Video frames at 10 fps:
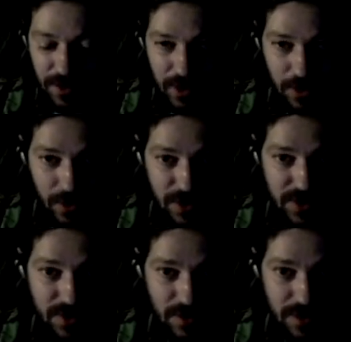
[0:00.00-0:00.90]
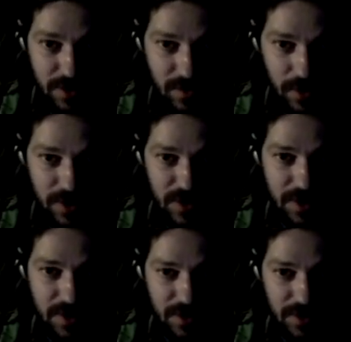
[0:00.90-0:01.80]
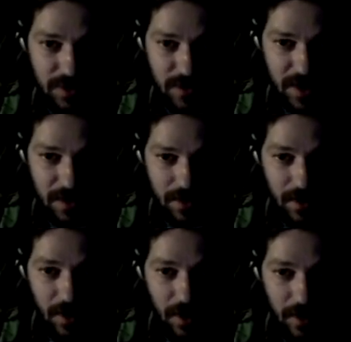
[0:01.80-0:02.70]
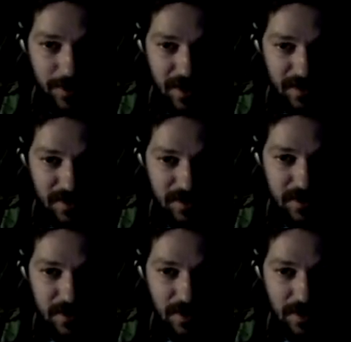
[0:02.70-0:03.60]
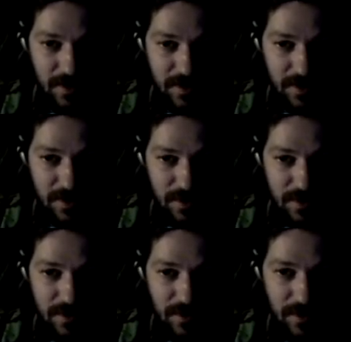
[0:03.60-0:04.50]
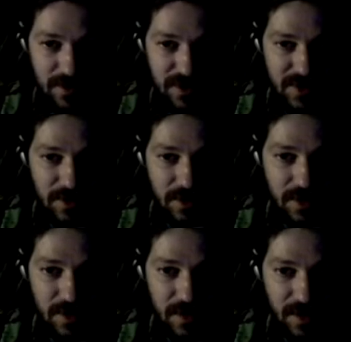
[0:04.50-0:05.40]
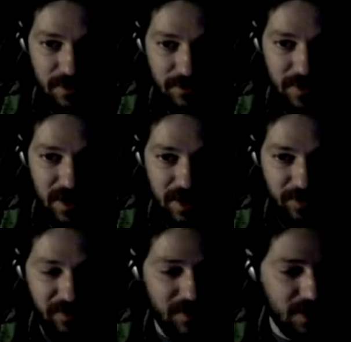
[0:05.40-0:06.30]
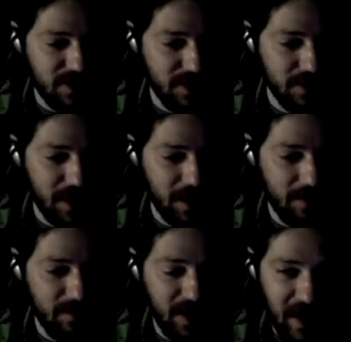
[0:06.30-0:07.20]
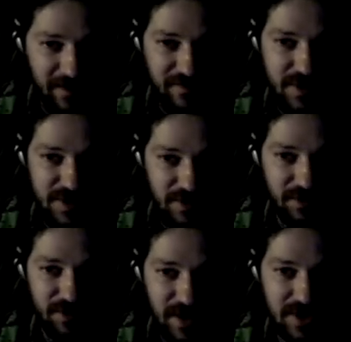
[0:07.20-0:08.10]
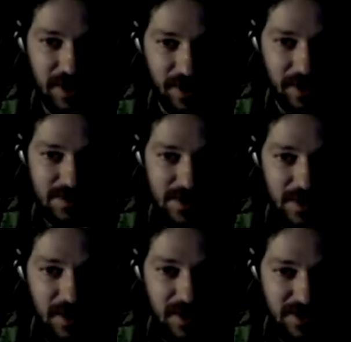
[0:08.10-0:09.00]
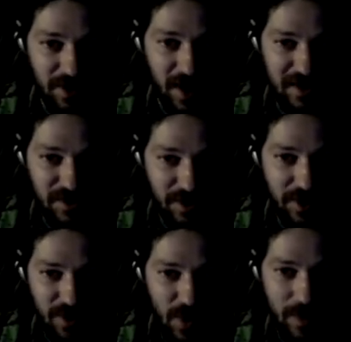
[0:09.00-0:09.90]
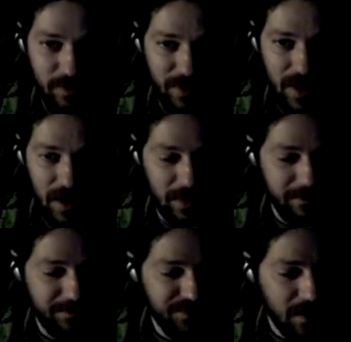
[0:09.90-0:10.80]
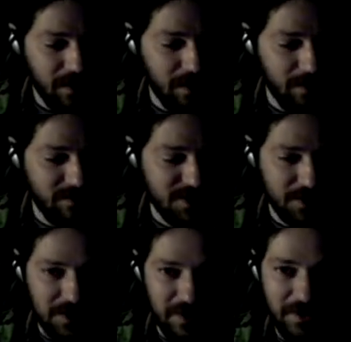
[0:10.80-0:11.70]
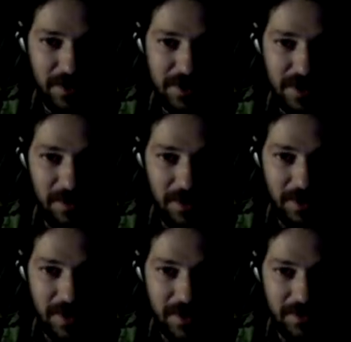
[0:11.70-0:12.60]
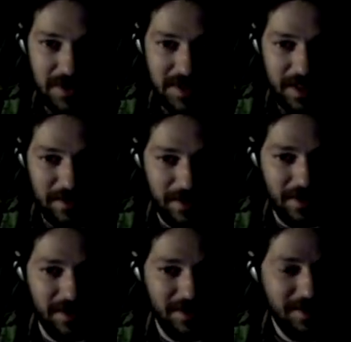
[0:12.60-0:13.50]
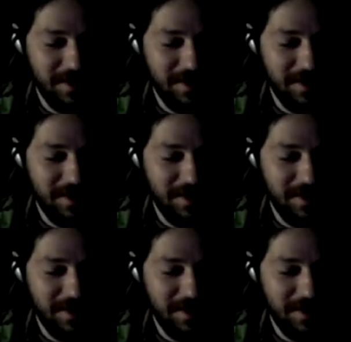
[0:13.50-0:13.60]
It's not coarse, it's not too much, it's not too little. On that 3rd suck, it really provides a good hit, but you have to suck 3 times. So on that 3rd one, really. So 3rd time lucky, don't they say?